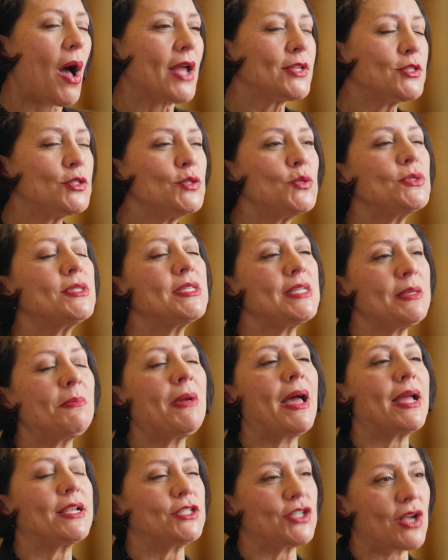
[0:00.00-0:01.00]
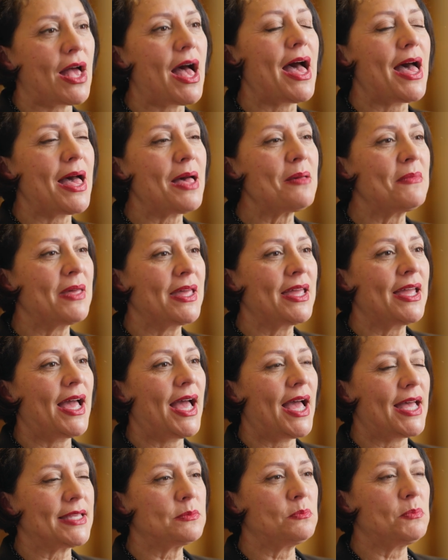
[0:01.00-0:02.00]
I do see my job
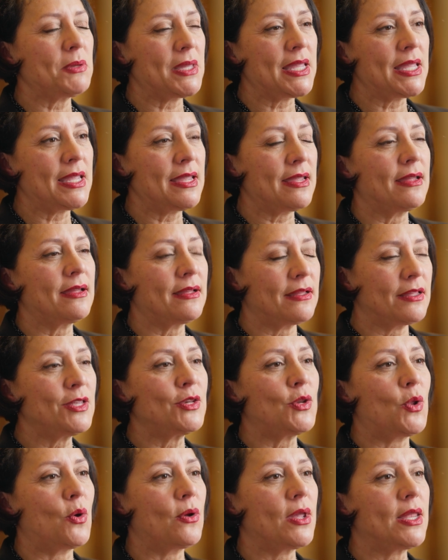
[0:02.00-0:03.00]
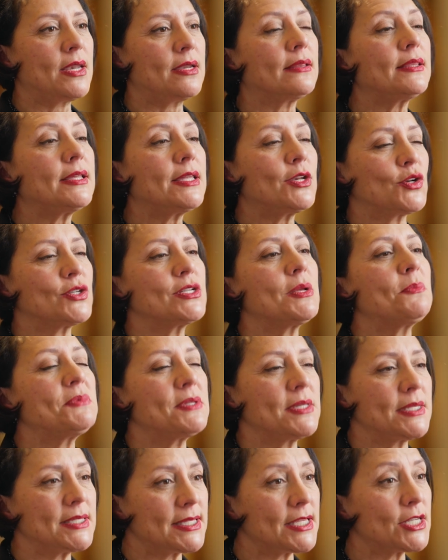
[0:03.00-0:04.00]
as being, you know, in a leadership
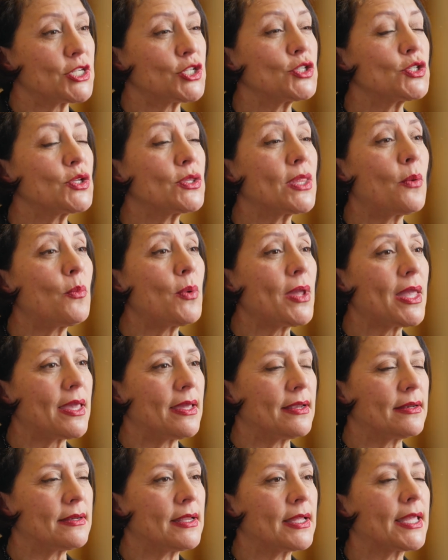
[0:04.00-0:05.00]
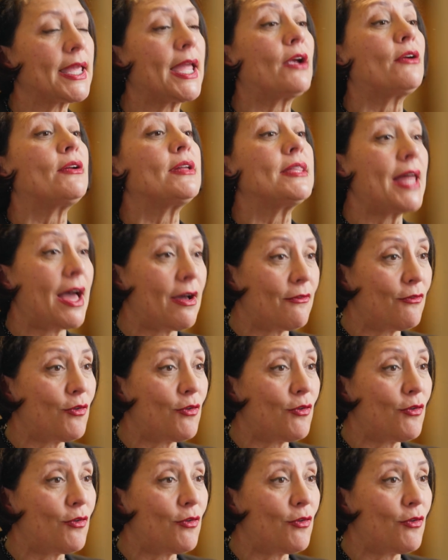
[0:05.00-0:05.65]
position so that we can carry that